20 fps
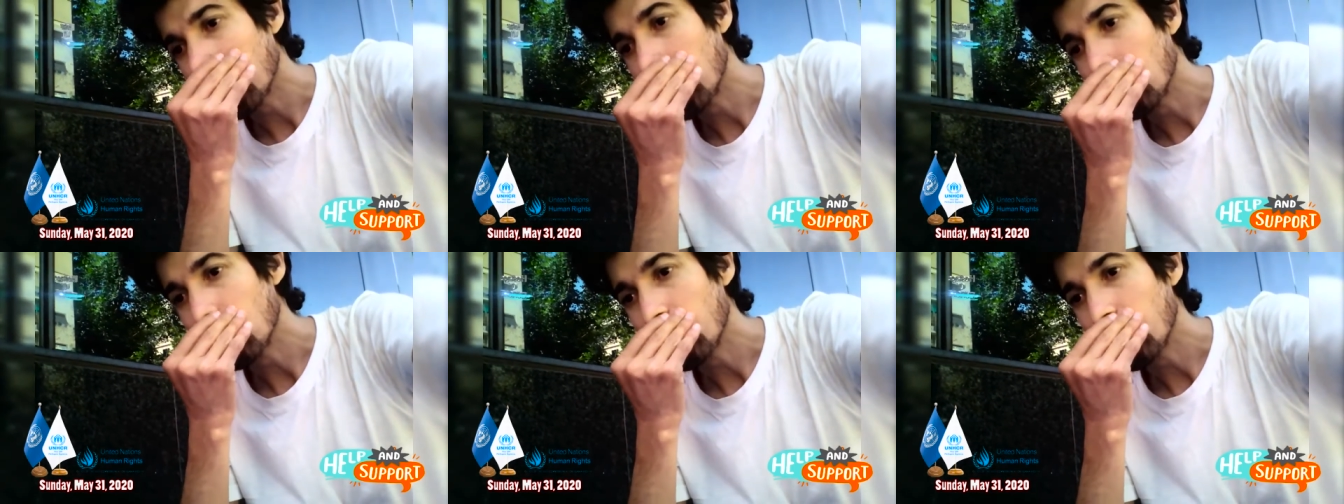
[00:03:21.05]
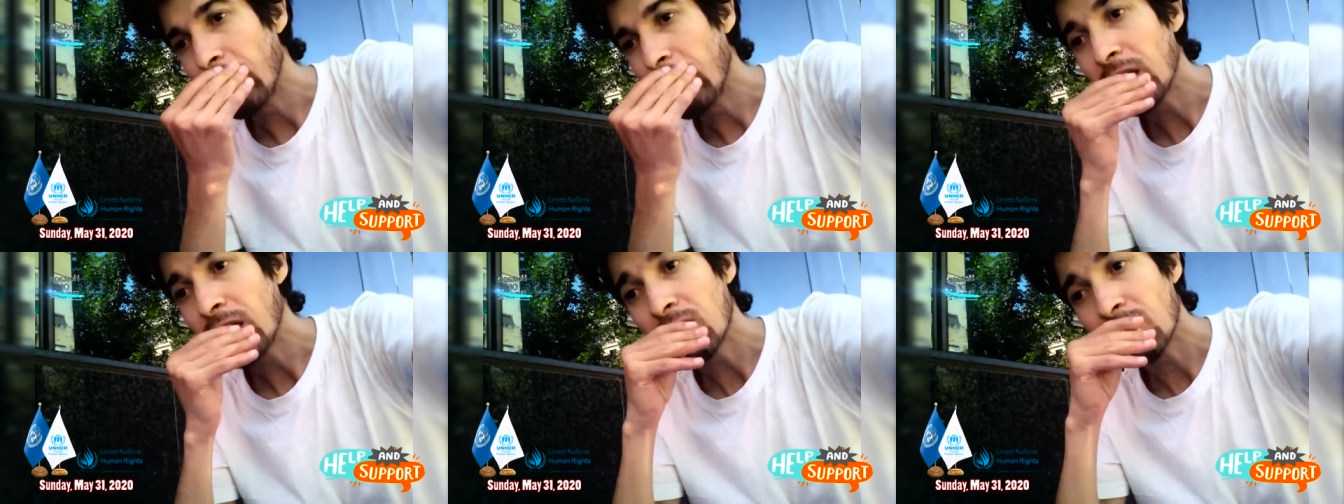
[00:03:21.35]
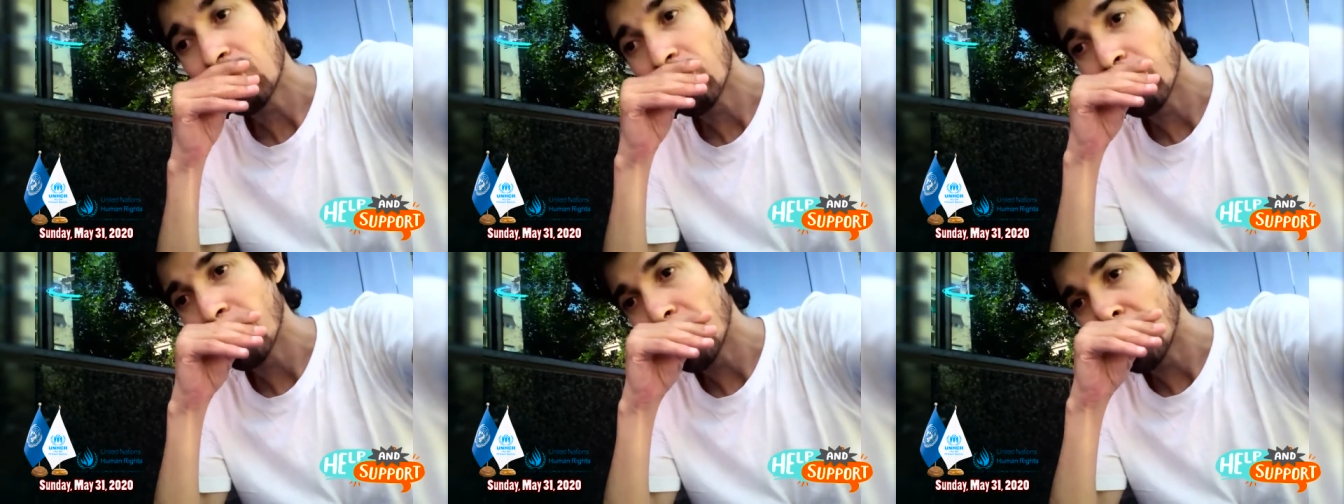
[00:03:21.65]
do that
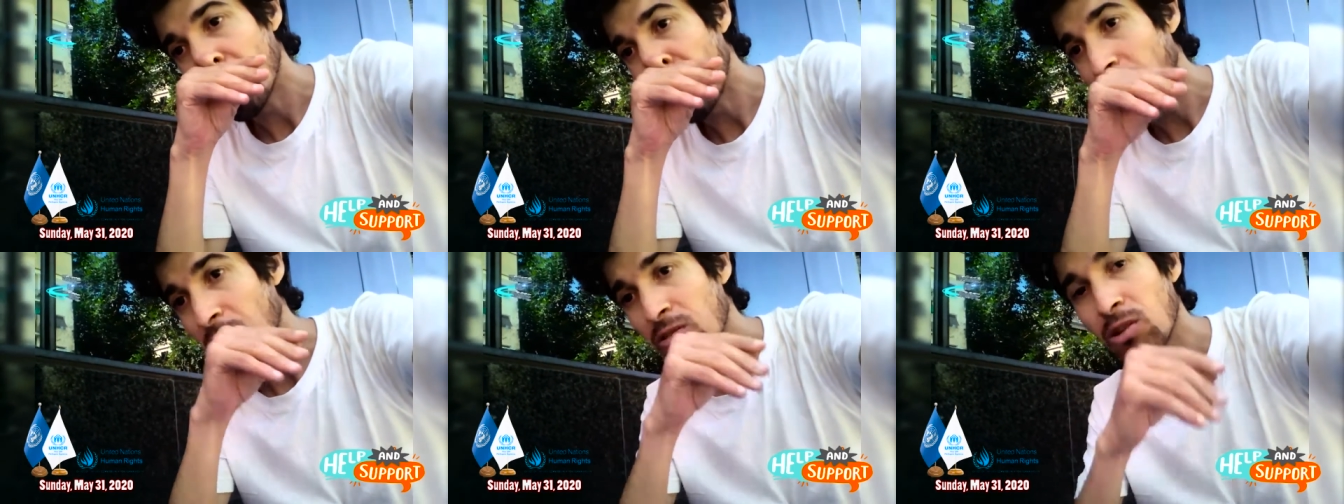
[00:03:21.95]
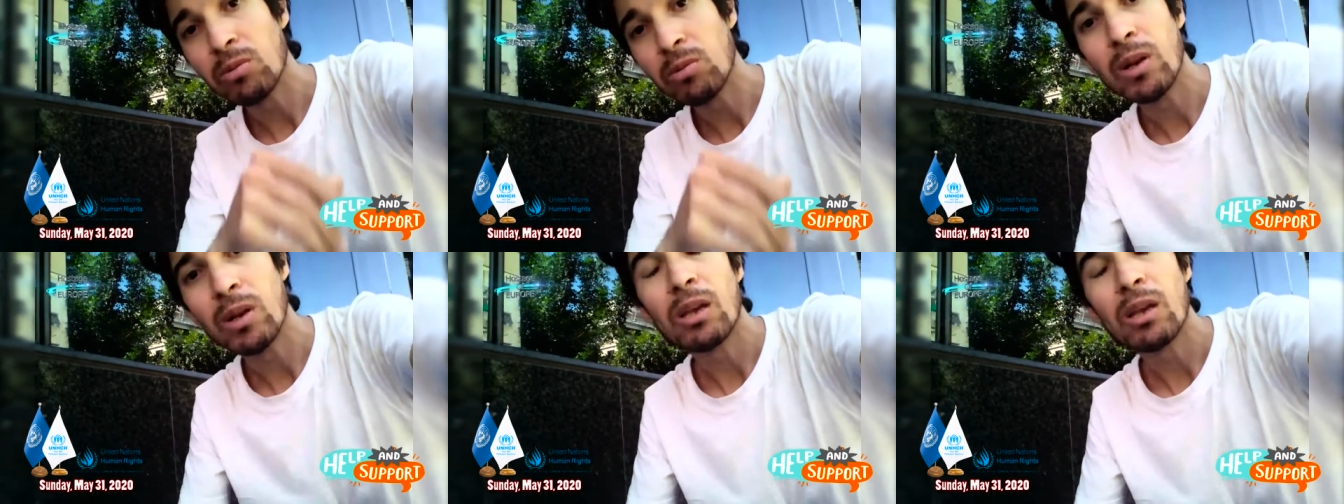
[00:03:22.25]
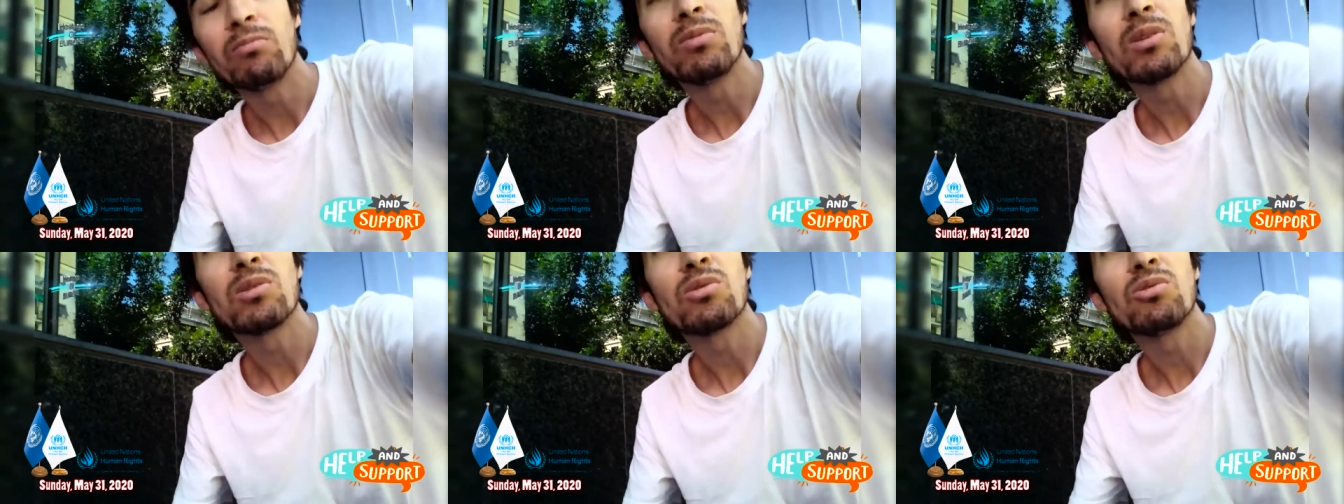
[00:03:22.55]
whether I will be
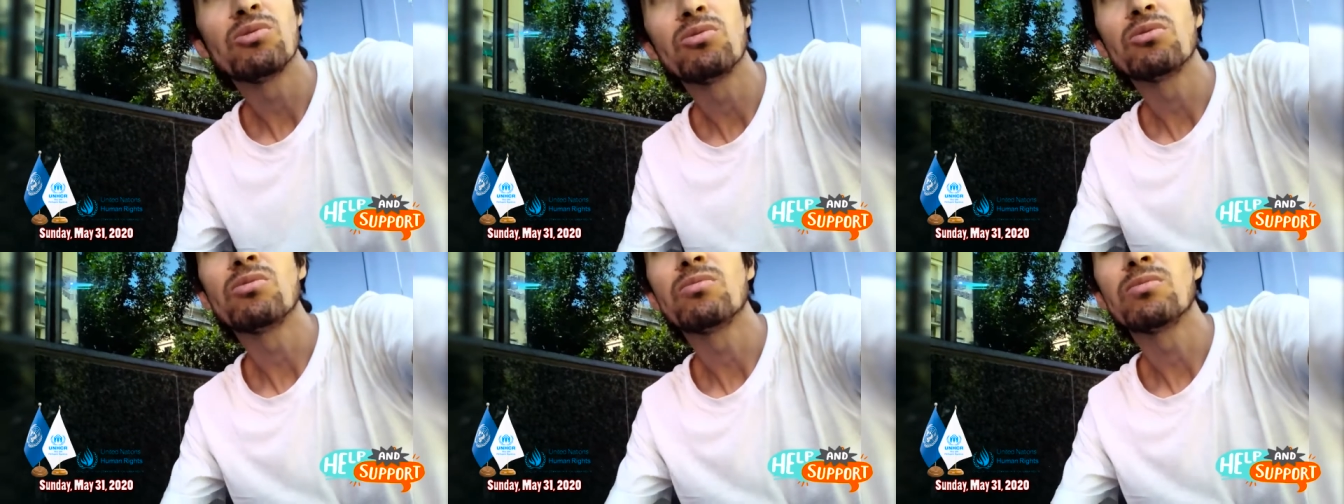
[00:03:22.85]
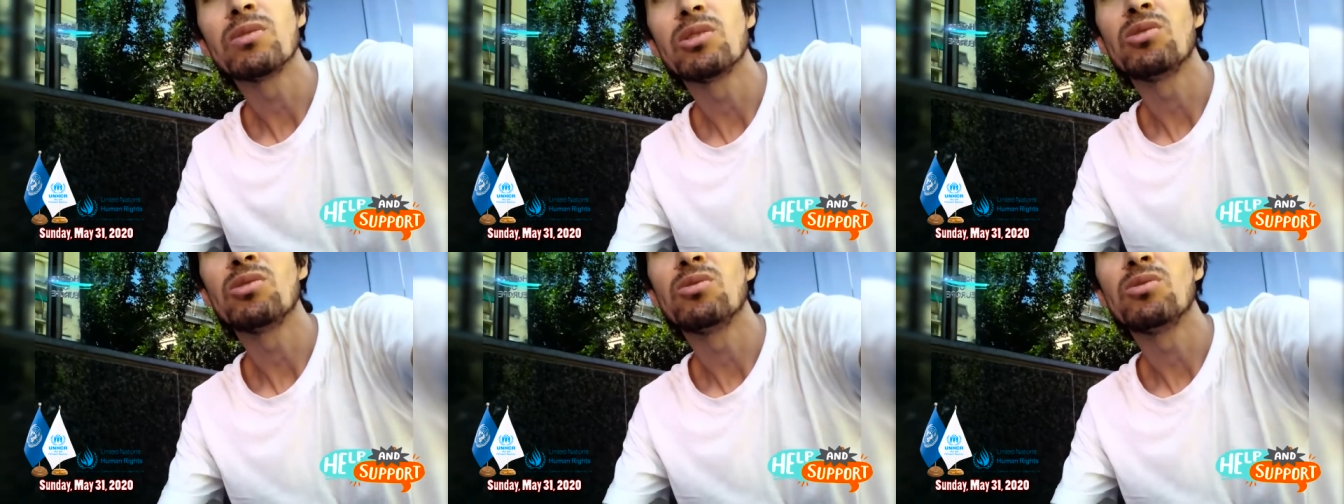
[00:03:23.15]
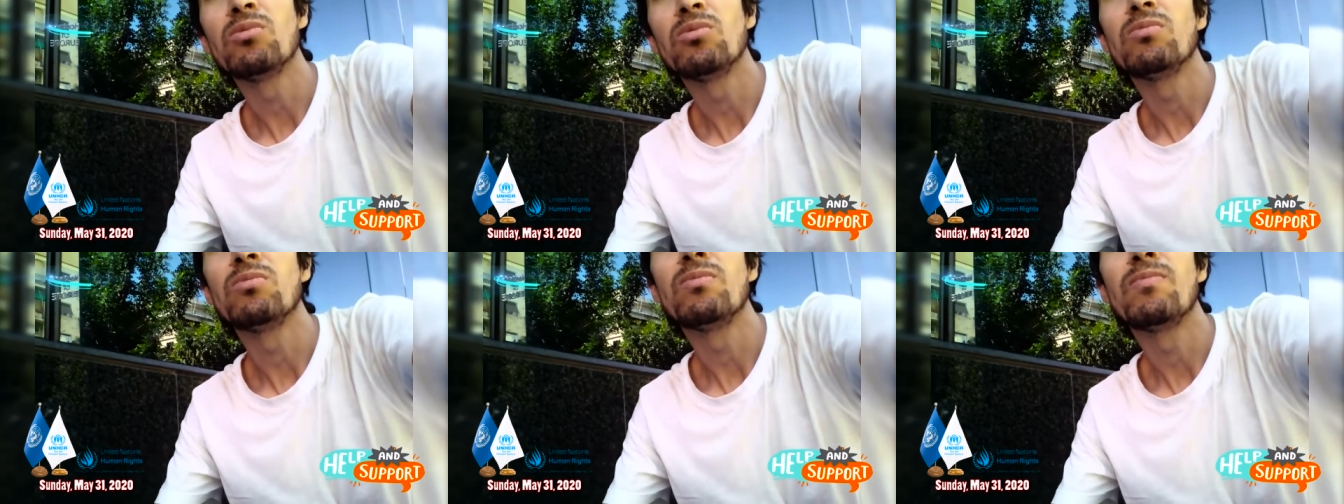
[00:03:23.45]
able to you
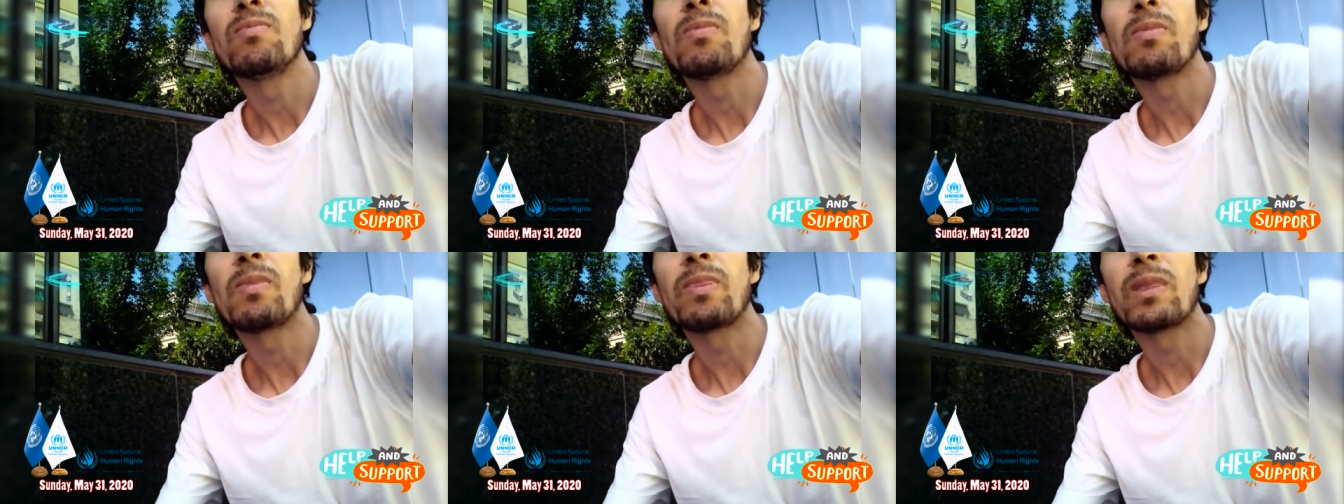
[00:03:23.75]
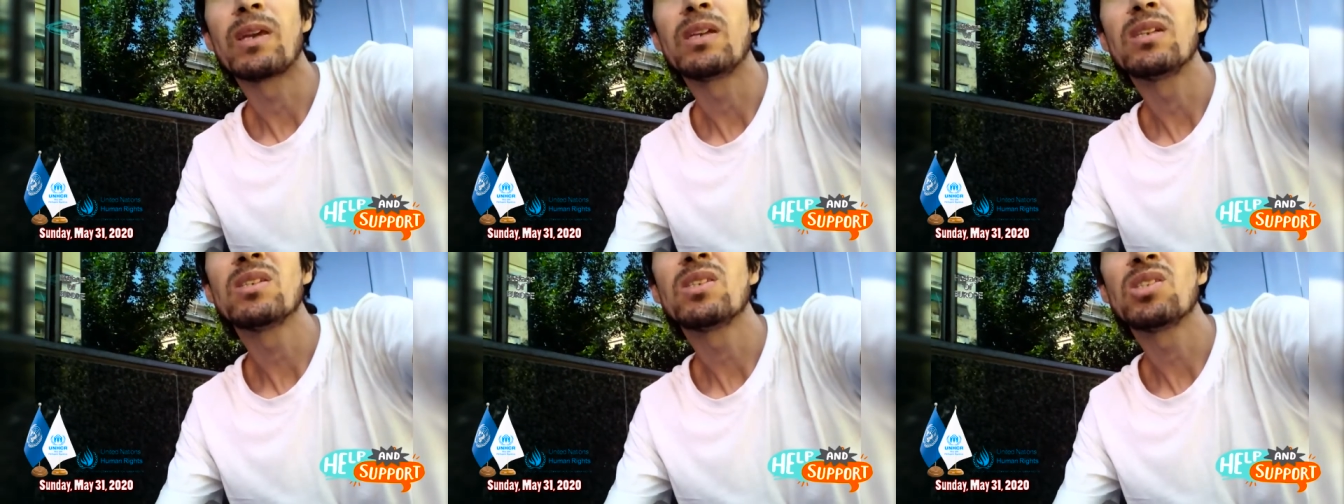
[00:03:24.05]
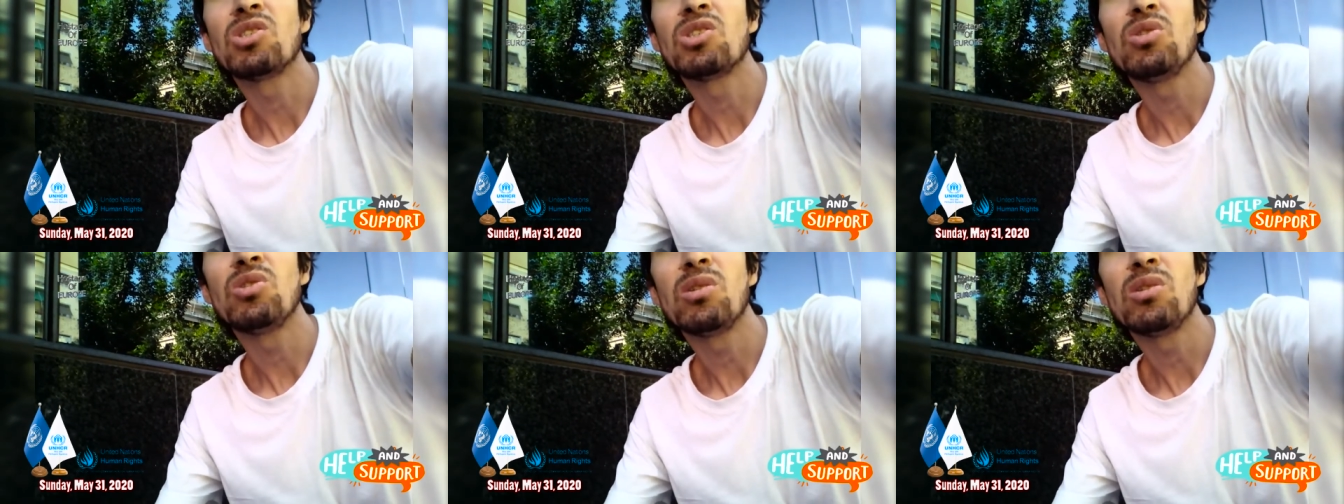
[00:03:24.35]
know
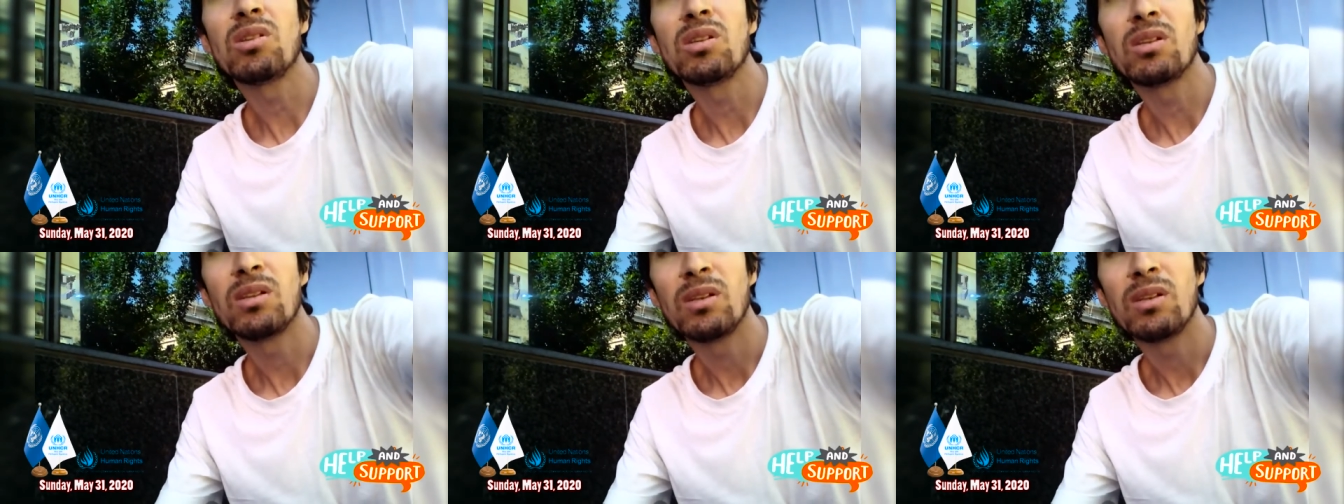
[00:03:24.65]
install